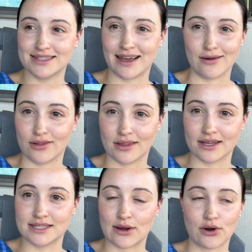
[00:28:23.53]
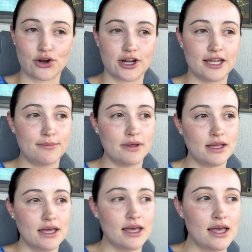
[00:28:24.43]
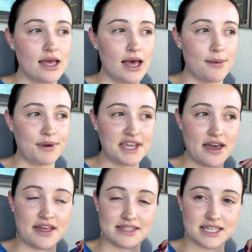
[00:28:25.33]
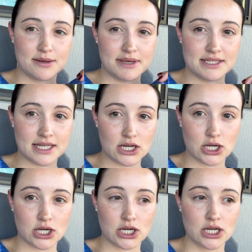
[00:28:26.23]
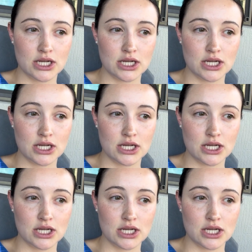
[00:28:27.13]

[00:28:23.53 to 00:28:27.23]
I don't like sour cream. But yeah, that's gonna be dinner.